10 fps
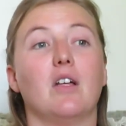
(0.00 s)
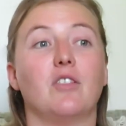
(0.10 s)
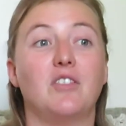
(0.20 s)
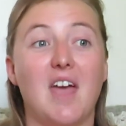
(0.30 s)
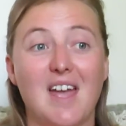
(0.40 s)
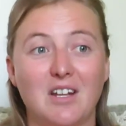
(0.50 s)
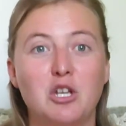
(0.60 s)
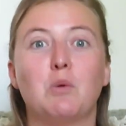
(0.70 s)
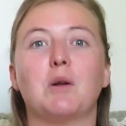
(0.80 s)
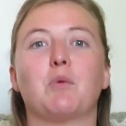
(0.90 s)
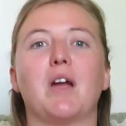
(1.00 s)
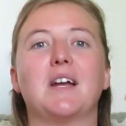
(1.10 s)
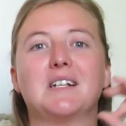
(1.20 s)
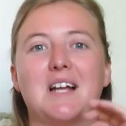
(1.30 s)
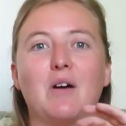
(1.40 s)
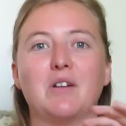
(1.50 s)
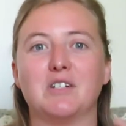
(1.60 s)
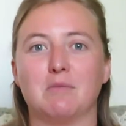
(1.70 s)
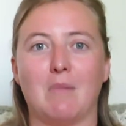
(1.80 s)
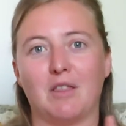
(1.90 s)
Then you want to break it down
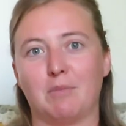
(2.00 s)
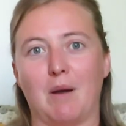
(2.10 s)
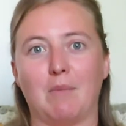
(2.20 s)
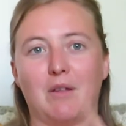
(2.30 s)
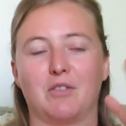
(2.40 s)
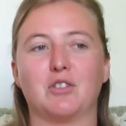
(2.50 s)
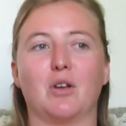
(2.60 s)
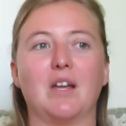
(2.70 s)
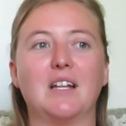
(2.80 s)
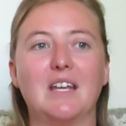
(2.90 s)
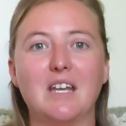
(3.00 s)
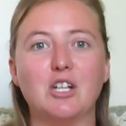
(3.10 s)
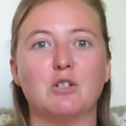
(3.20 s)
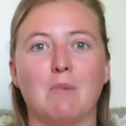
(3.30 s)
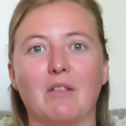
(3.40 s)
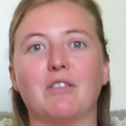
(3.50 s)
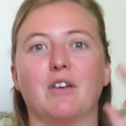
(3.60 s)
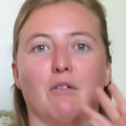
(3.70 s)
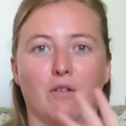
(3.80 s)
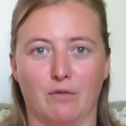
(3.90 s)
into month by month. So in each month
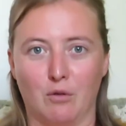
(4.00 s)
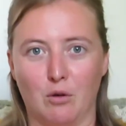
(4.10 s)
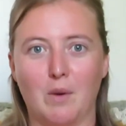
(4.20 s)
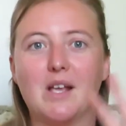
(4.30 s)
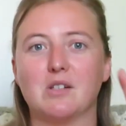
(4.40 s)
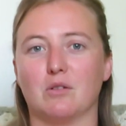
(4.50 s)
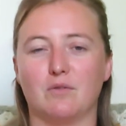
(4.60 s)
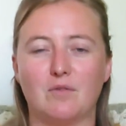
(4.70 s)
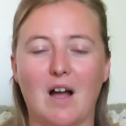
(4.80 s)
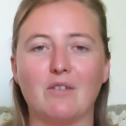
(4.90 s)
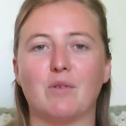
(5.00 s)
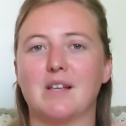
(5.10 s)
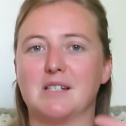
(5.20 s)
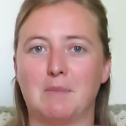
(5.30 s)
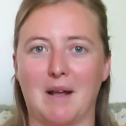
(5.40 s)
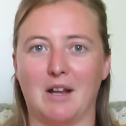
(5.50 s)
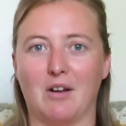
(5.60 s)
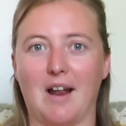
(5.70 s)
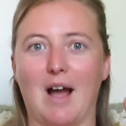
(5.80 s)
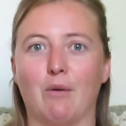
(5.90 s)
there are 4 weeks or 5 weeks depending
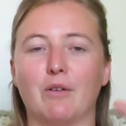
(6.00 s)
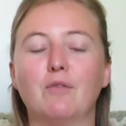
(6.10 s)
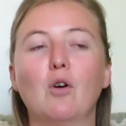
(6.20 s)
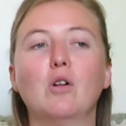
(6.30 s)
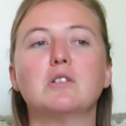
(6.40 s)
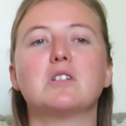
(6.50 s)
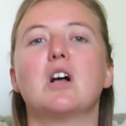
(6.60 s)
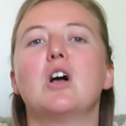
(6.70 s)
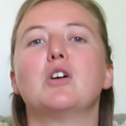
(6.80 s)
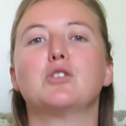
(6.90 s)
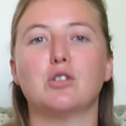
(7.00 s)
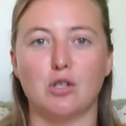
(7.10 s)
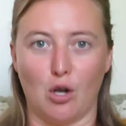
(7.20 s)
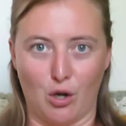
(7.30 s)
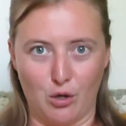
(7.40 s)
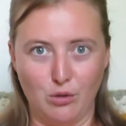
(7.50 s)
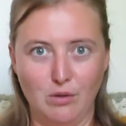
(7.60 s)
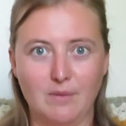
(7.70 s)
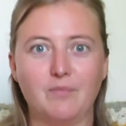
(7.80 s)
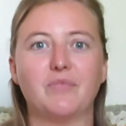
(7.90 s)
on how it falls.
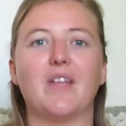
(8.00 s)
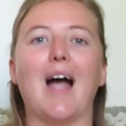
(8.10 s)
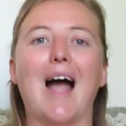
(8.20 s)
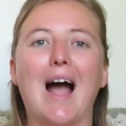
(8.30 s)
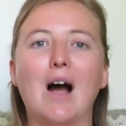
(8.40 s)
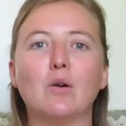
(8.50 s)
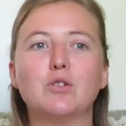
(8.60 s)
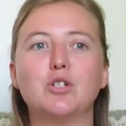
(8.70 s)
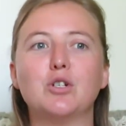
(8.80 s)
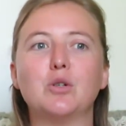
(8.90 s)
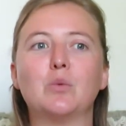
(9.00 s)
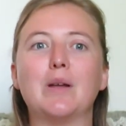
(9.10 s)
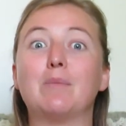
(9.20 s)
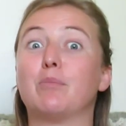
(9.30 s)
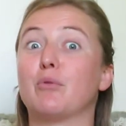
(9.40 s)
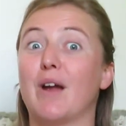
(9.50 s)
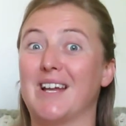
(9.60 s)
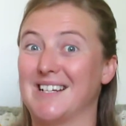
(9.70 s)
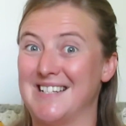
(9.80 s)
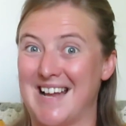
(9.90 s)
So how do we
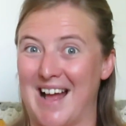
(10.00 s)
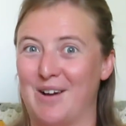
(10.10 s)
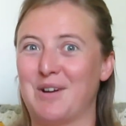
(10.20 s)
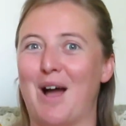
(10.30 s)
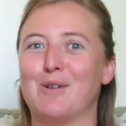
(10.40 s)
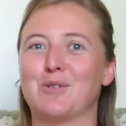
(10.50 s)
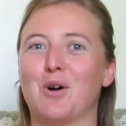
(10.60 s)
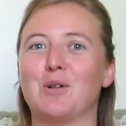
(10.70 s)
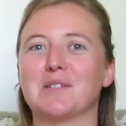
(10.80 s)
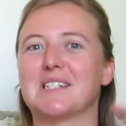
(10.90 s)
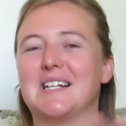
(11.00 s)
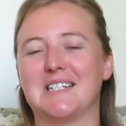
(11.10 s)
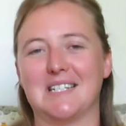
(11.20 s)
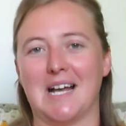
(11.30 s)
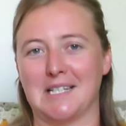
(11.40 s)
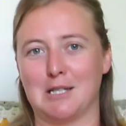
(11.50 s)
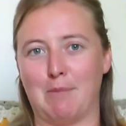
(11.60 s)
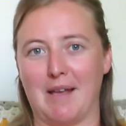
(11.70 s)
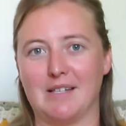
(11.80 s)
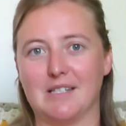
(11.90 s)
break down our goals into that
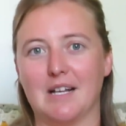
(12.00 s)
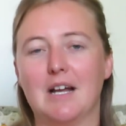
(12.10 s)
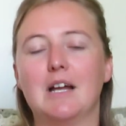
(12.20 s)
space?